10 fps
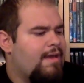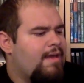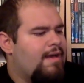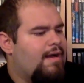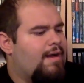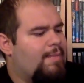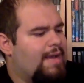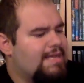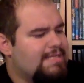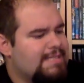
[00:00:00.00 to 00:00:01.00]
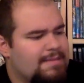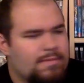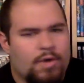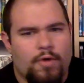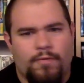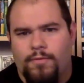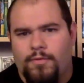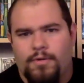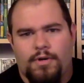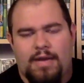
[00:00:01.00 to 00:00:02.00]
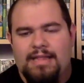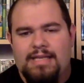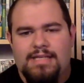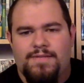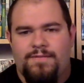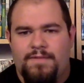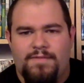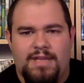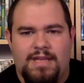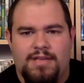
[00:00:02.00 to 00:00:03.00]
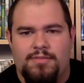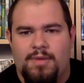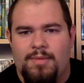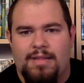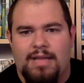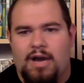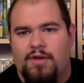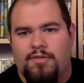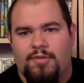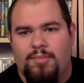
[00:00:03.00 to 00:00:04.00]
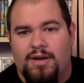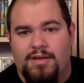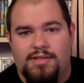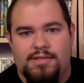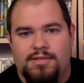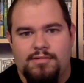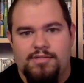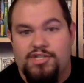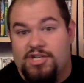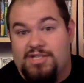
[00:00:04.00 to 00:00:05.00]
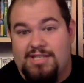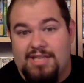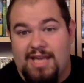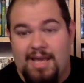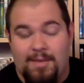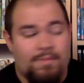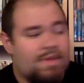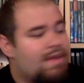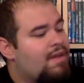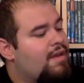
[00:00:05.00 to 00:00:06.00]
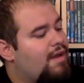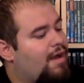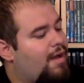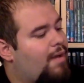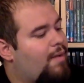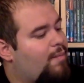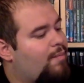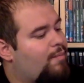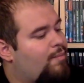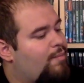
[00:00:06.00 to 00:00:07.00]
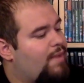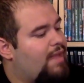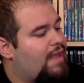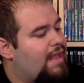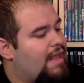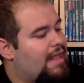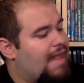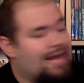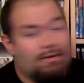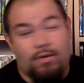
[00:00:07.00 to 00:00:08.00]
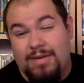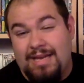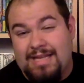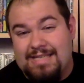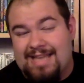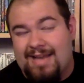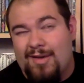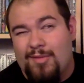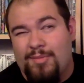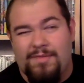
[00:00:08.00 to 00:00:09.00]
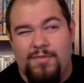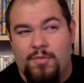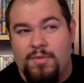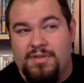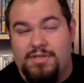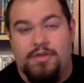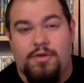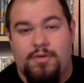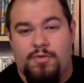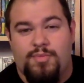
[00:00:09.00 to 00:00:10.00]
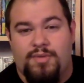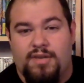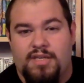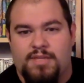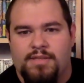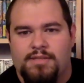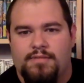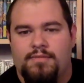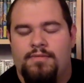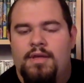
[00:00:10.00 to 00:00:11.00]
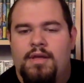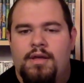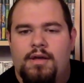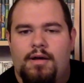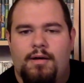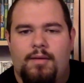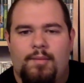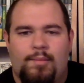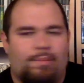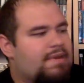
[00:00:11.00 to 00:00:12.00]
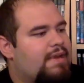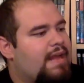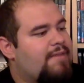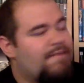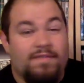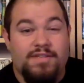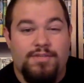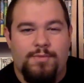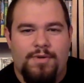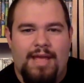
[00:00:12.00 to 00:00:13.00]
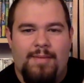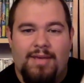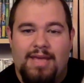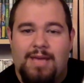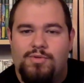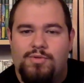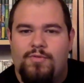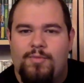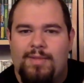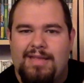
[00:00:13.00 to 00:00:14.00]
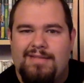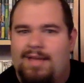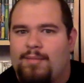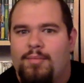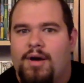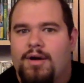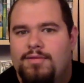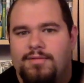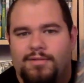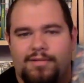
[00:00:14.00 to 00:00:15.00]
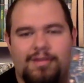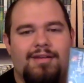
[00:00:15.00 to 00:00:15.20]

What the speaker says: I've seen them go for at least 50 to maybe like $100, just the game. But I don't know what it is now, but a few months ago it was pretty expensive. But I found this one at my game store for about like $10.